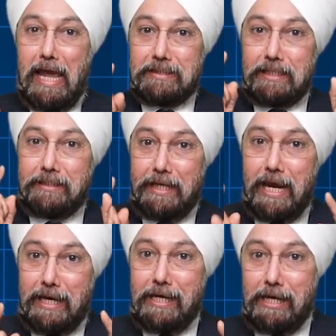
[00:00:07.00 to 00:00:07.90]
As a
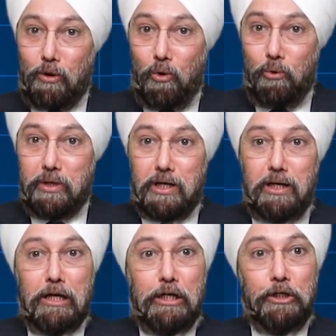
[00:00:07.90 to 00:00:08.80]
dairy
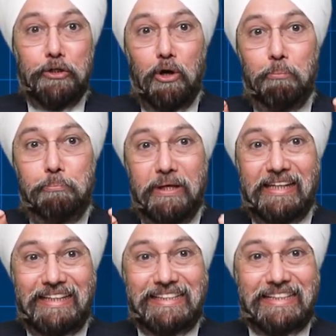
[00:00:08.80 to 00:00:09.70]
owner, your
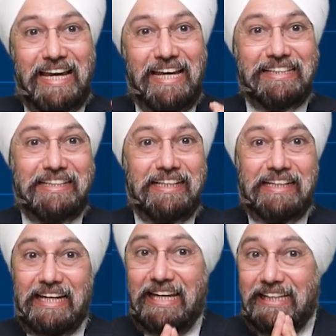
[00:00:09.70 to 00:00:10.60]
biggest
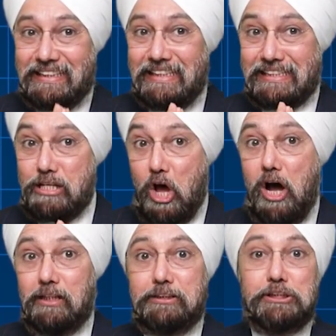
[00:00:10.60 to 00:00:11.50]
asset is
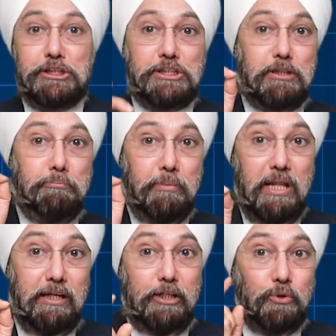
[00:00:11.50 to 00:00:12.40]
not just the
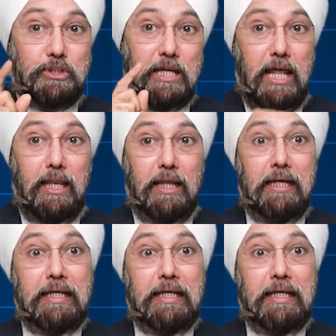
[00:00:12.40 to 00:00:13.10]
milk you sell,